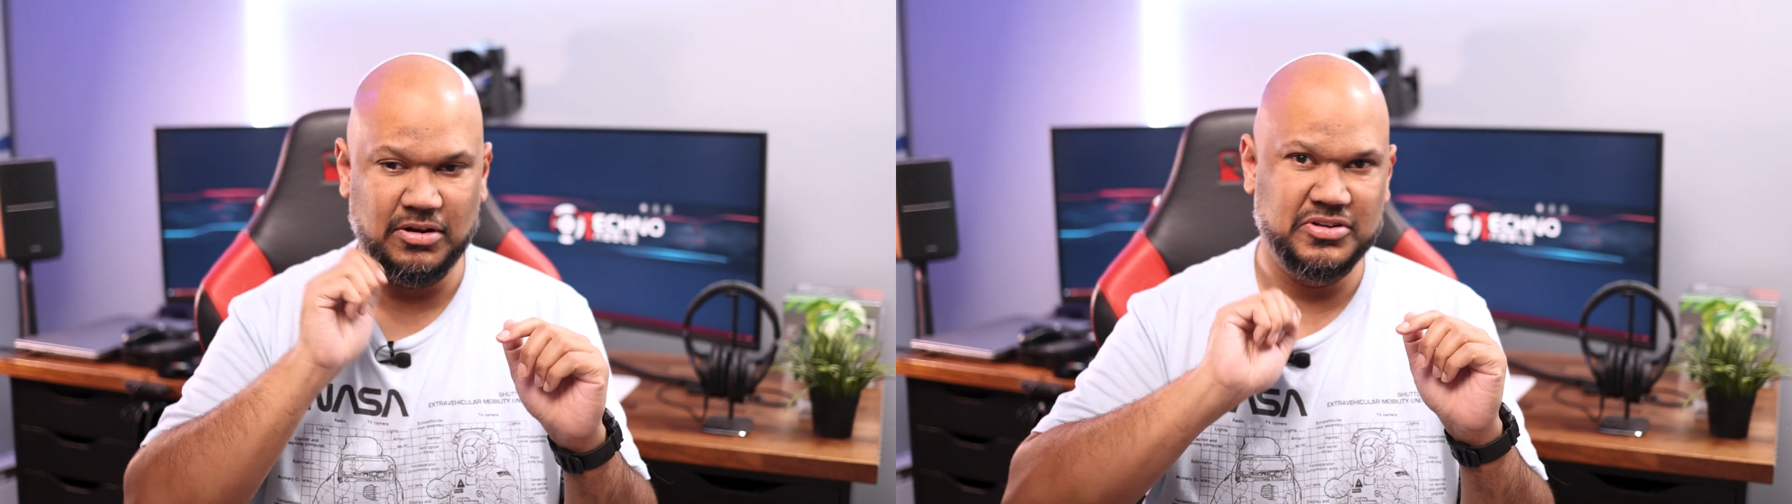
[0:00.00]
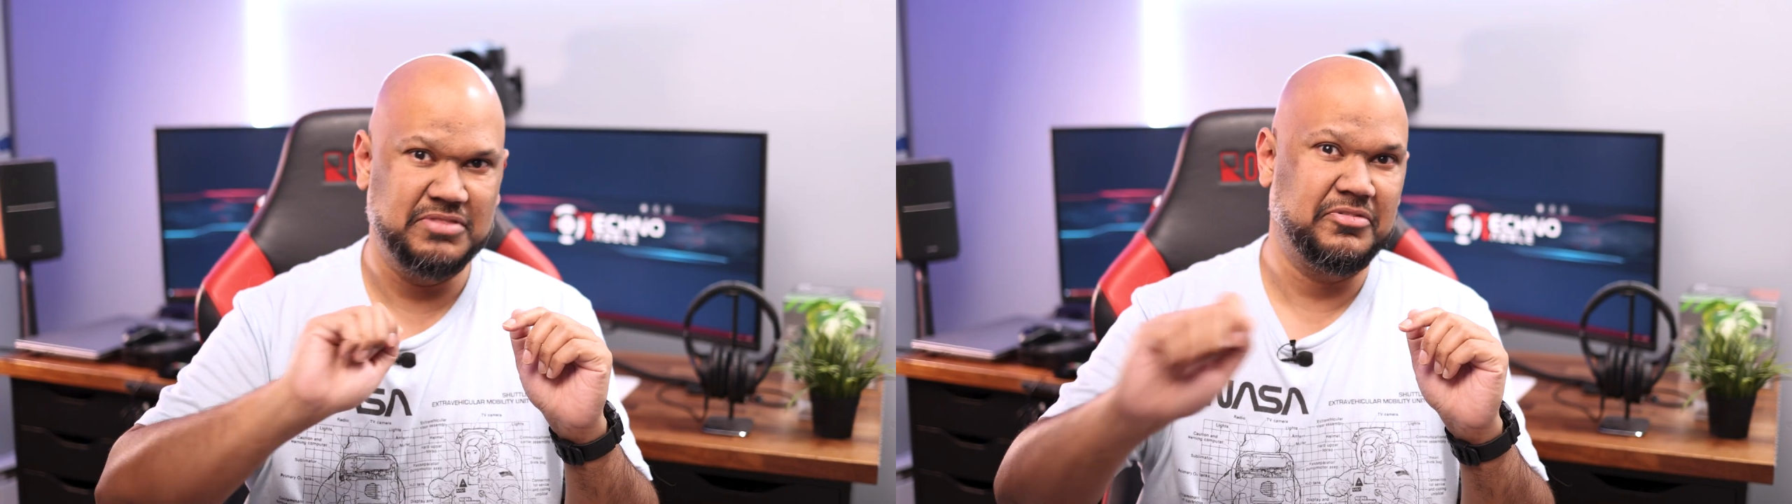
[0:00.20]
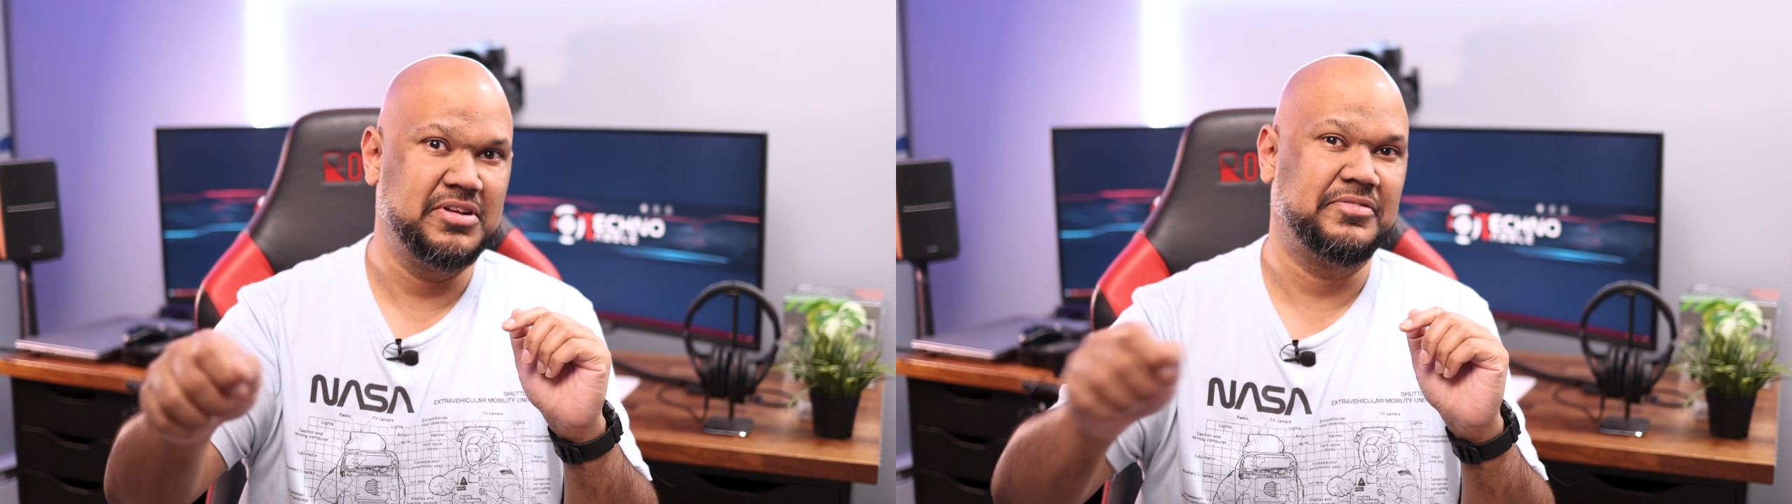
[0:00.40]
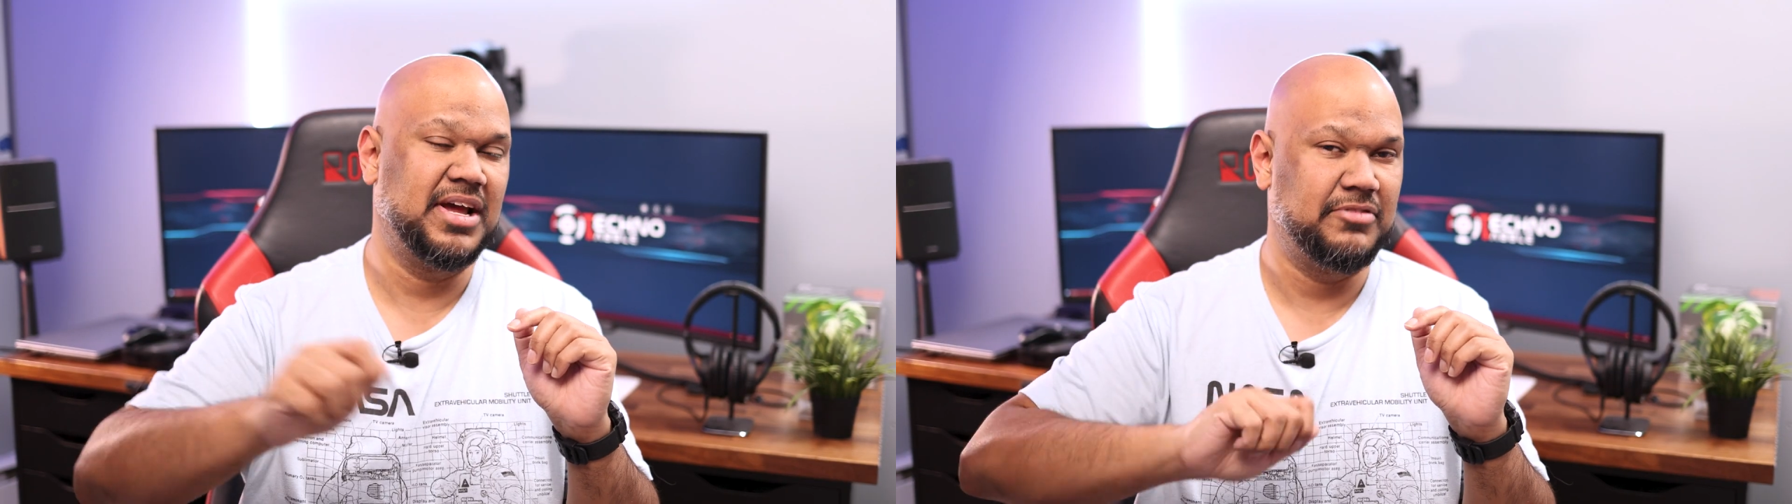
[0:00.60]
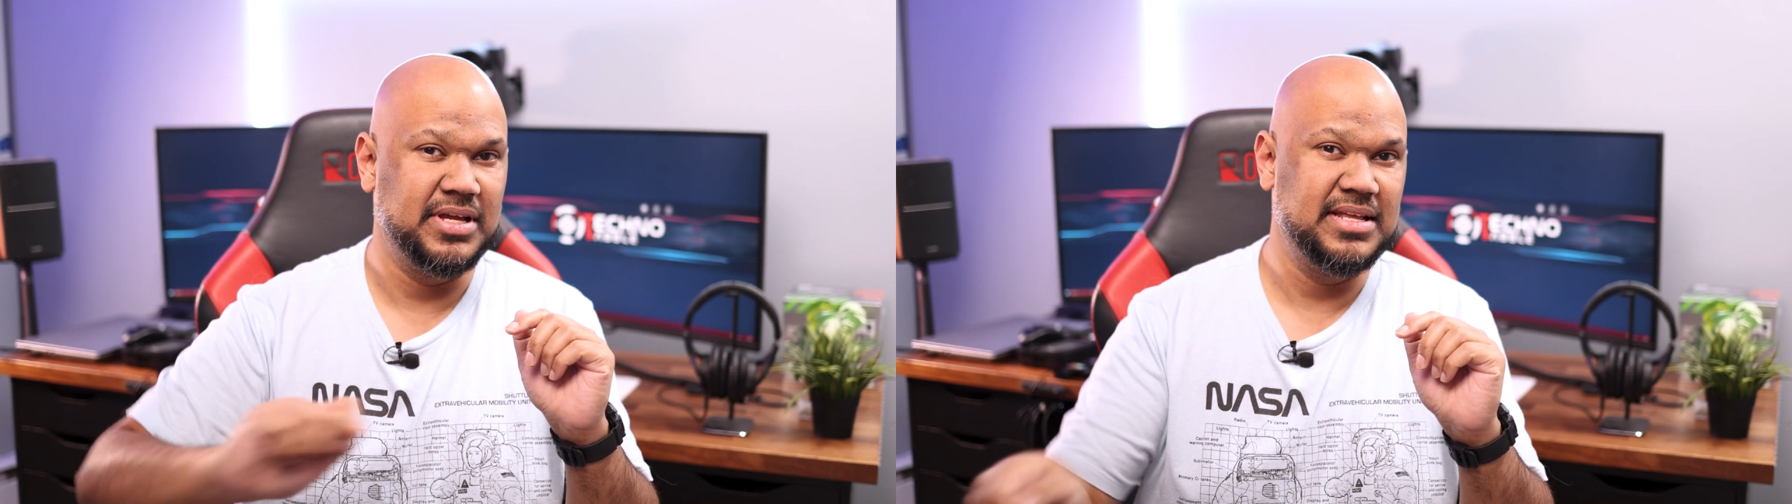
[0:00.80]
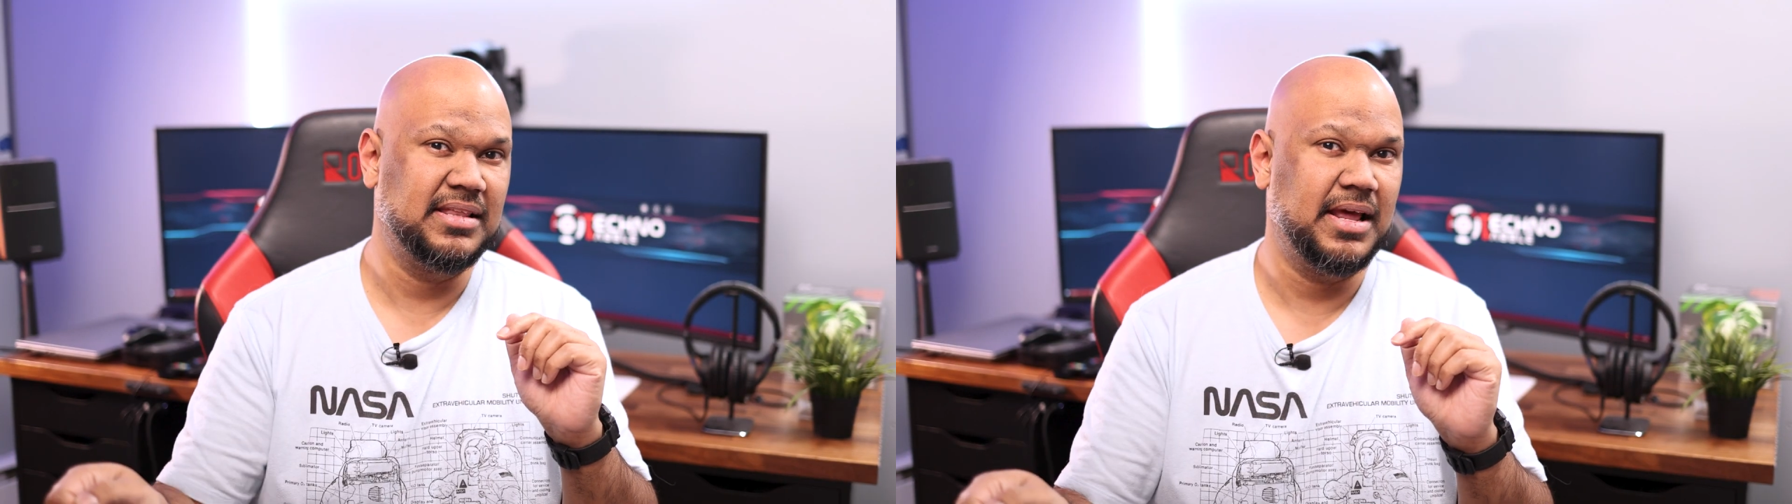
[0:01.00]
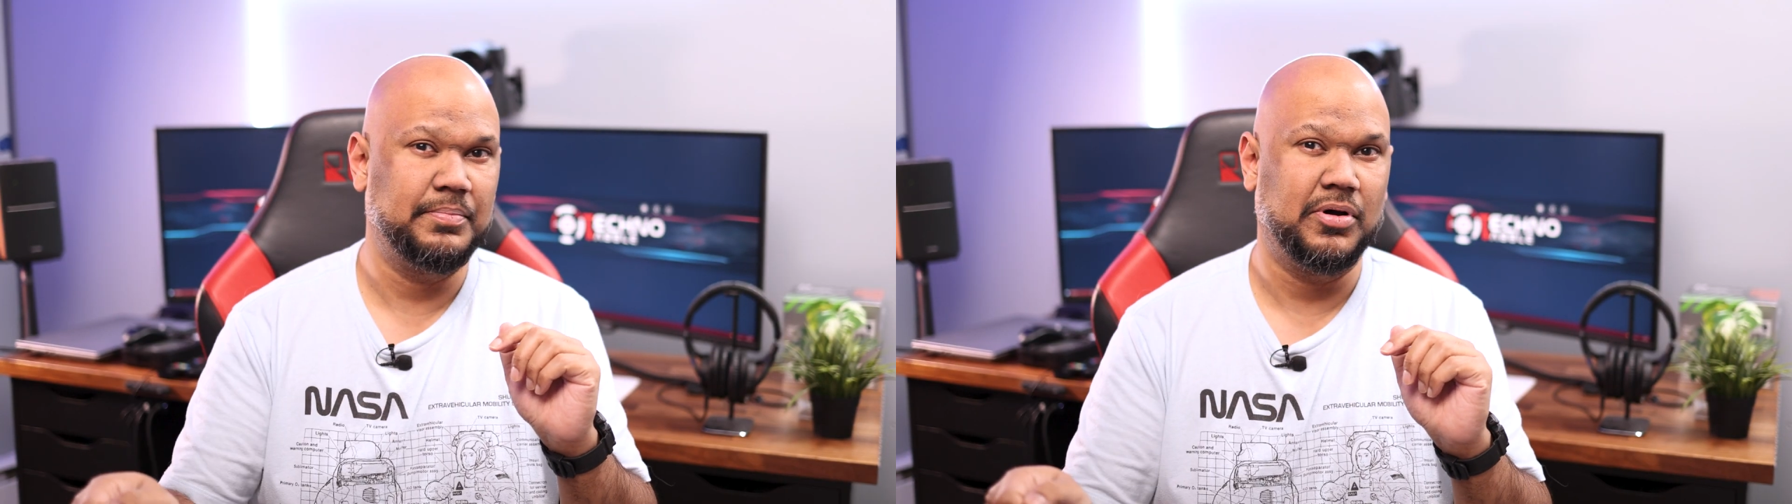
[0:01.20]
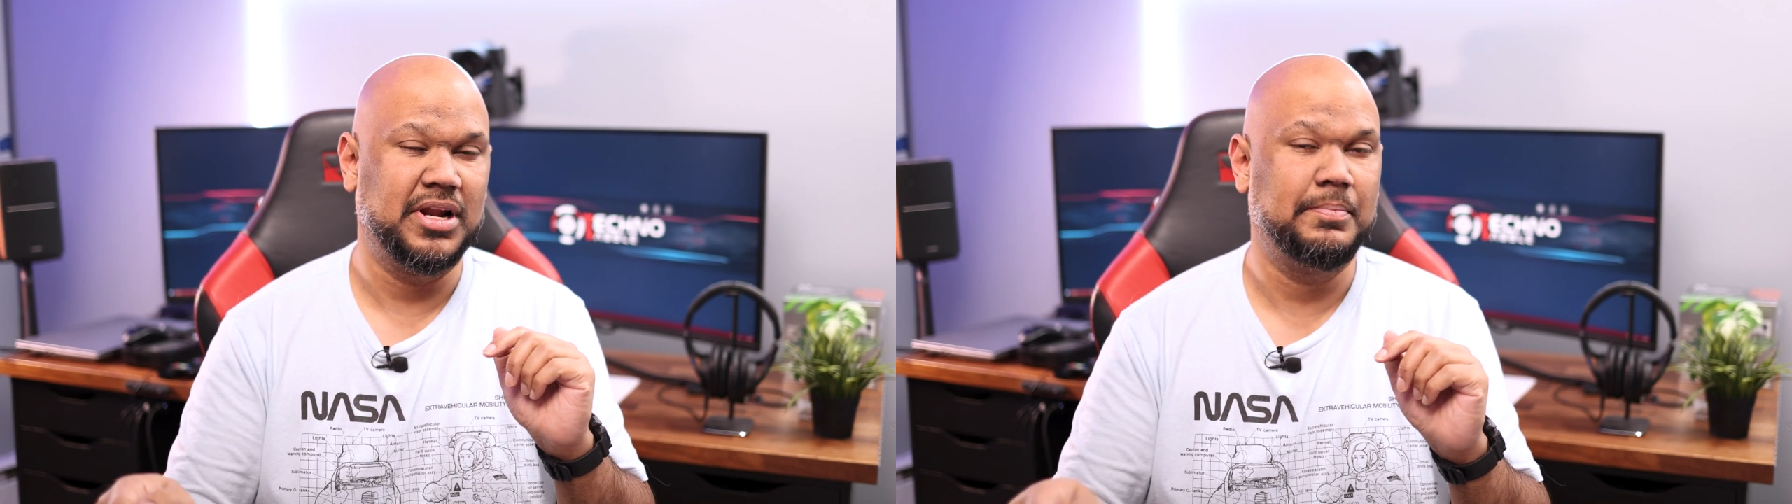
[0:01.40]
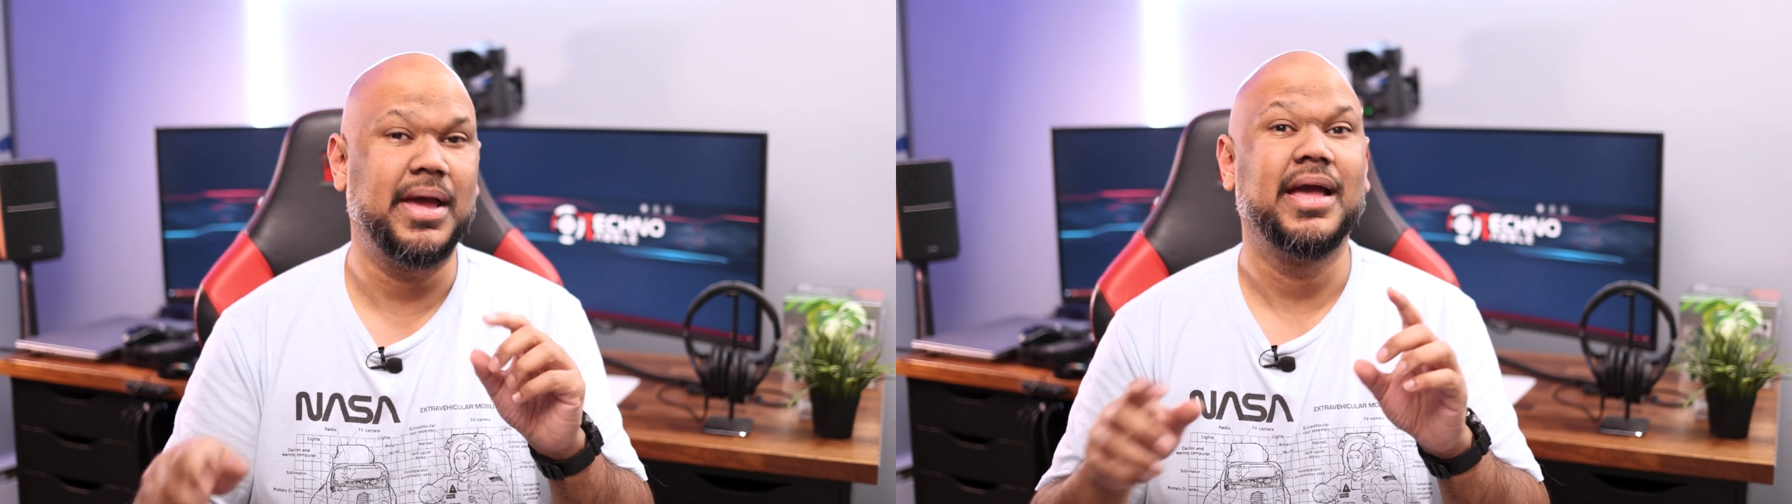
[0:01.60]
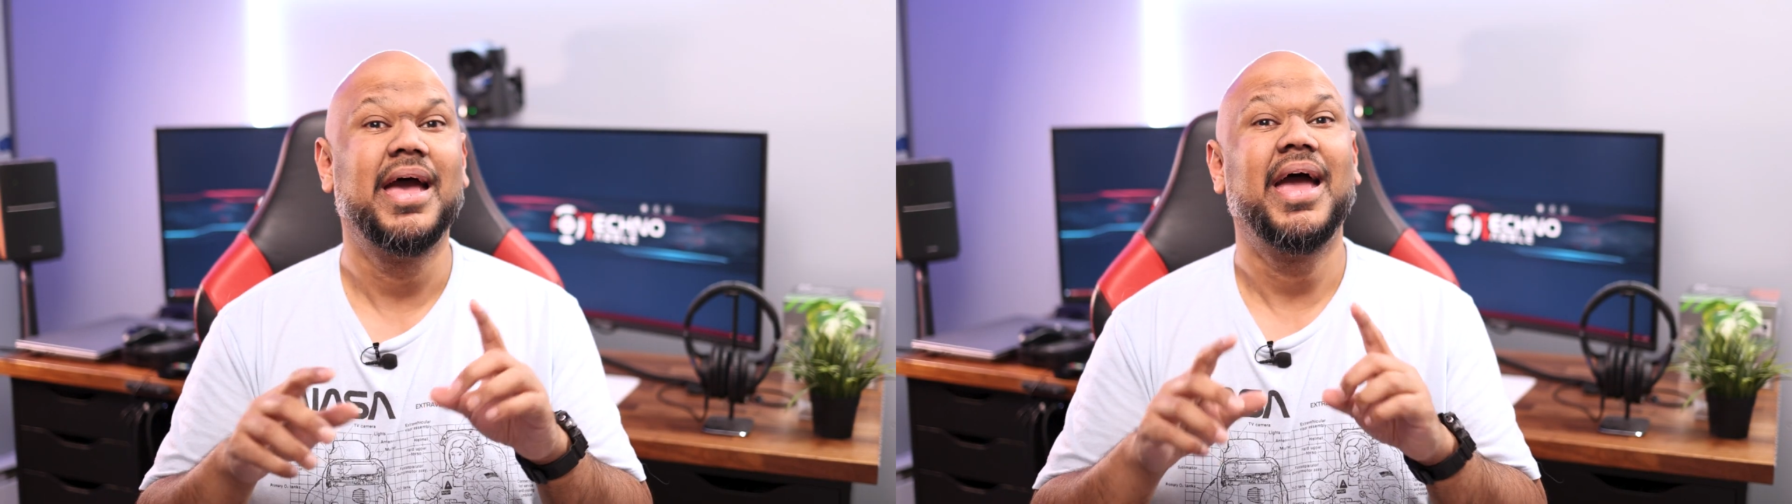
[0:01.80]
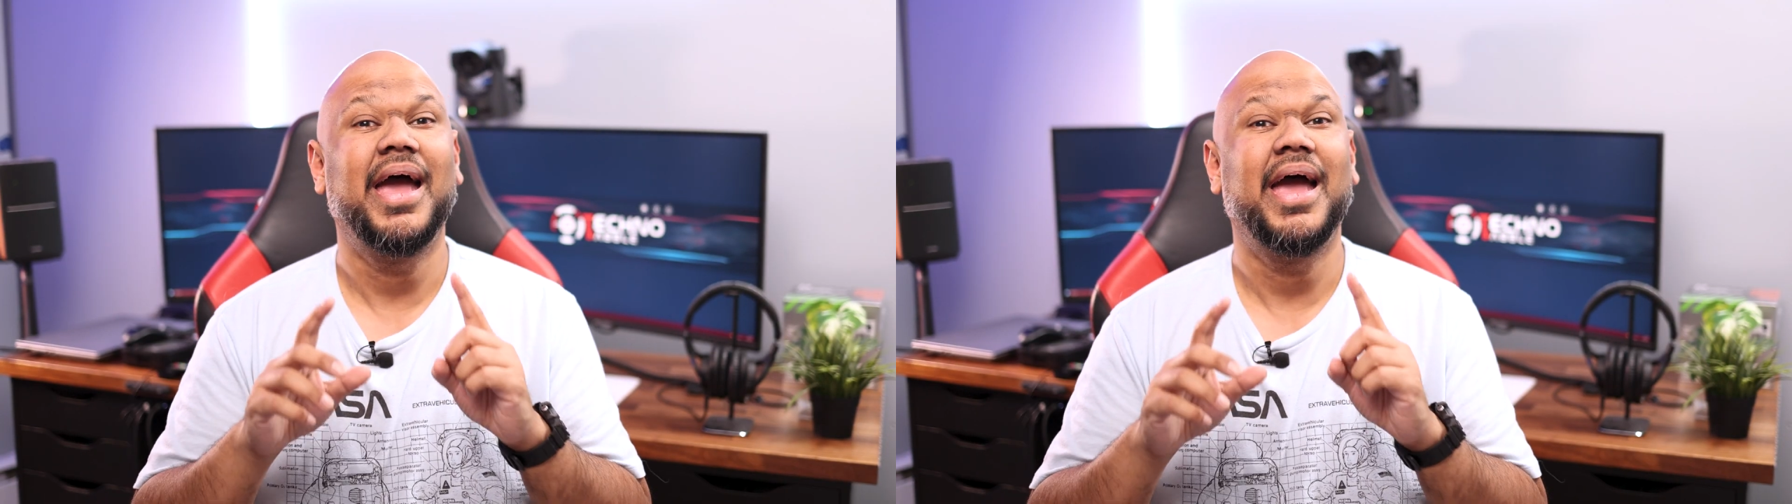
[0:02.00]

an RJ45 or Ethernet port at the back,